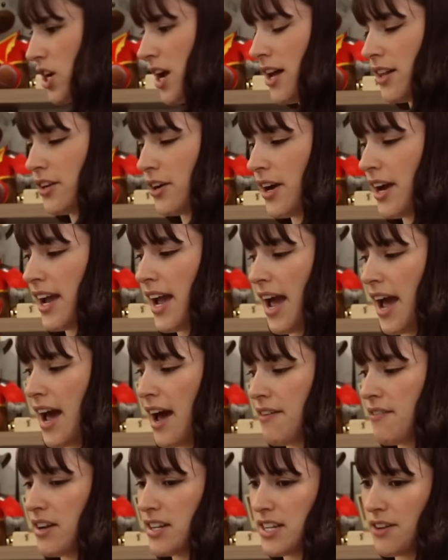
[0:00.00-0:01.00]
color I
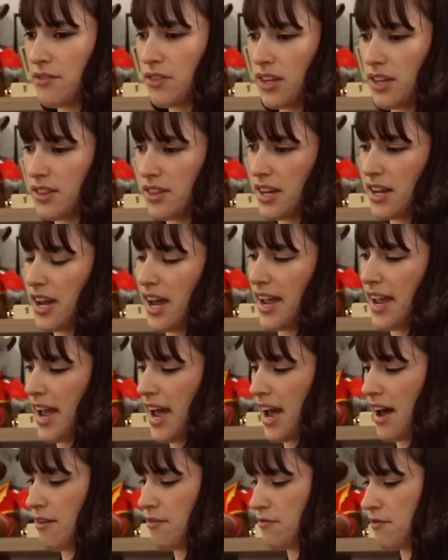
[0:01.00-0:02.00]
have. I definitely think I
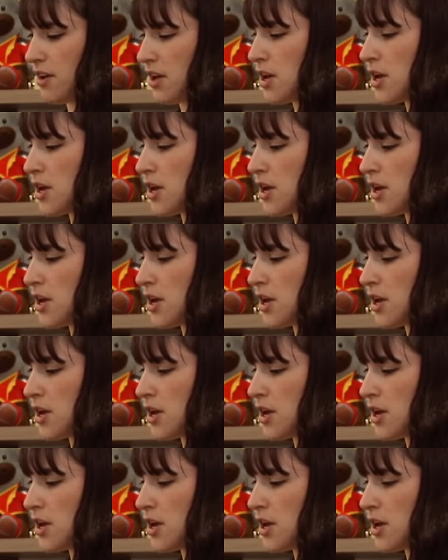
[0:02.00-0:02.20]
have